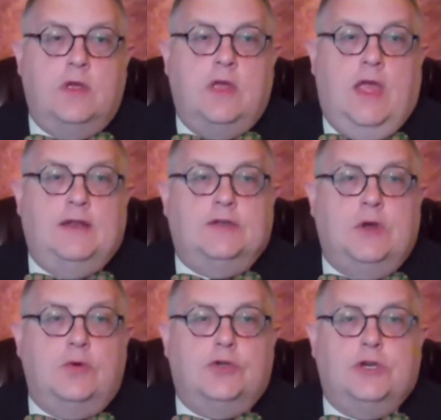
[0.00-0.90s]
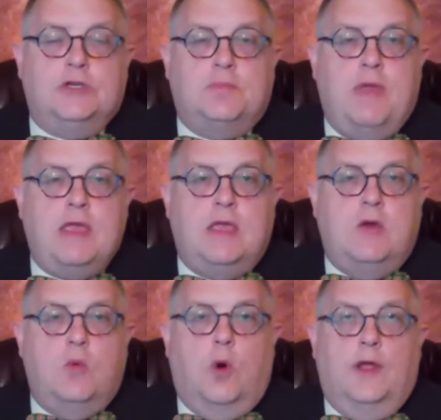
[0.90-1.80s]
And so just
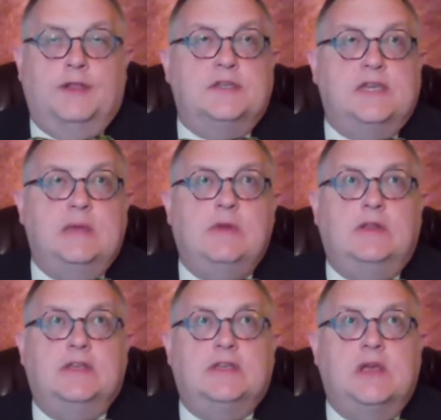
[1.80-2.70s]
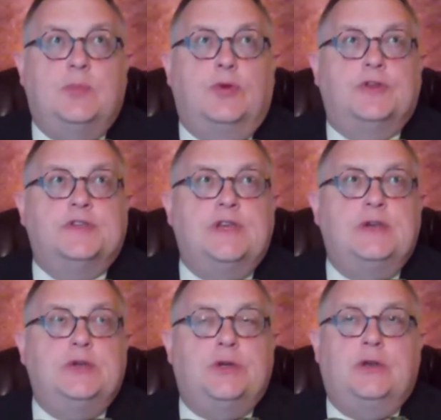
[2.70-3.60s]
making one seemingly simple
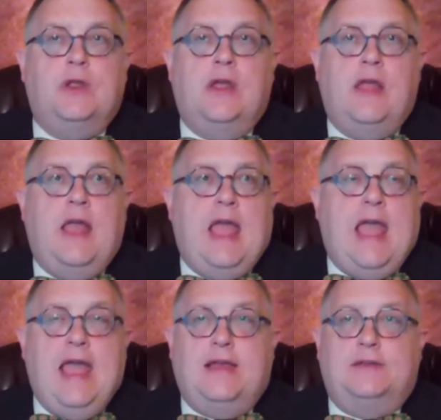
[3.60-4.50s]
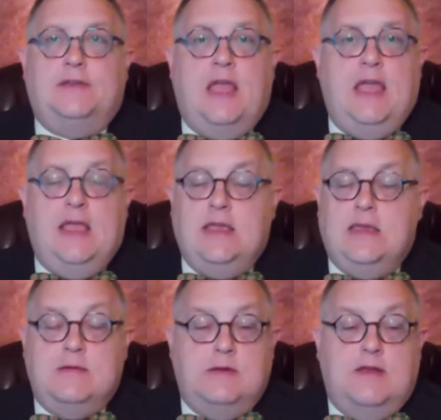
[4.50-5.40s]
decision has
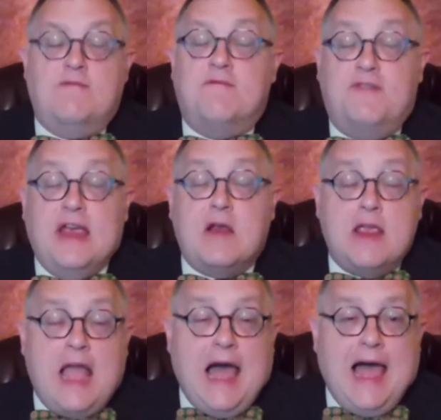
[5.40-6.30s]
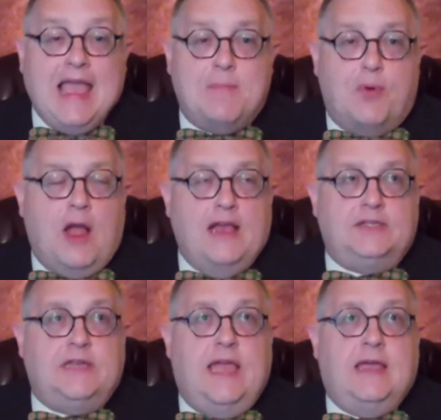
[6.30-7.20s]
a very high
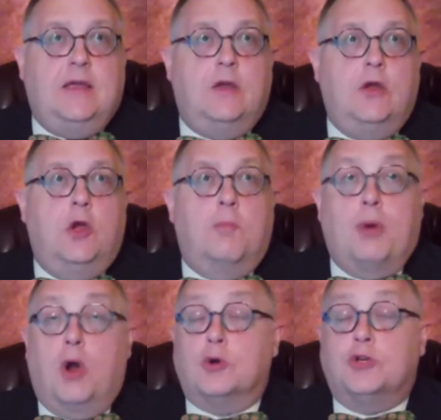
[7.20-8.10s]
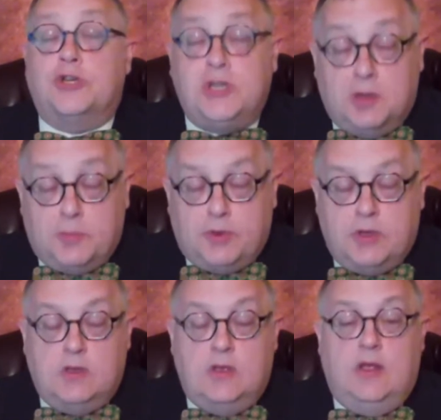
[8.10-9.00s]
price tag per ship.
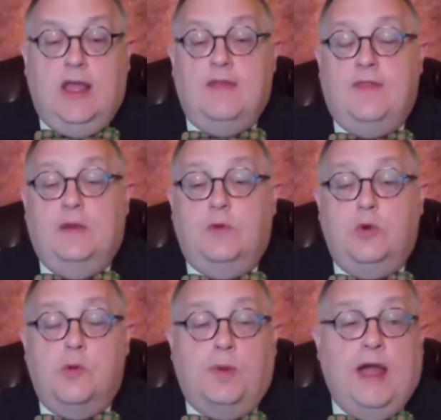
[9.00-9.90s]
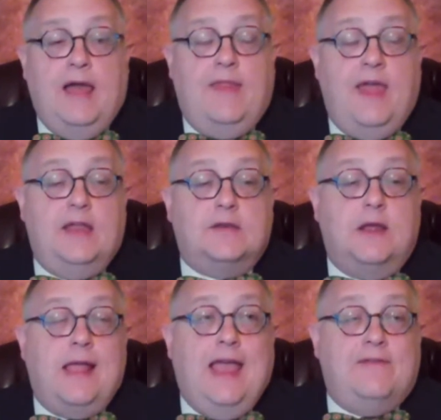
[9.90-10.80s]
And then when you apply that
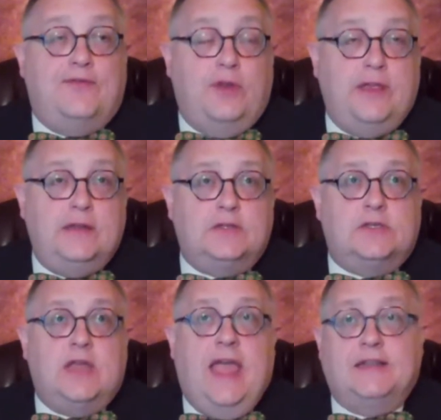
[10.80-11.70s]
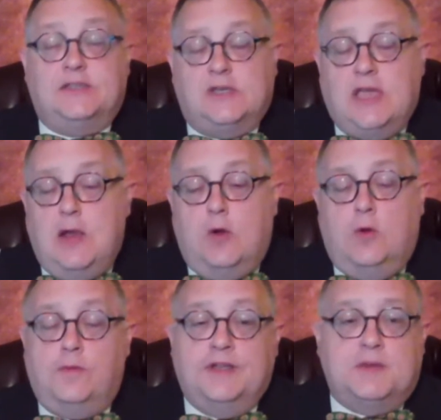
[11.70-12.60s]
at fleets, at scale, it's a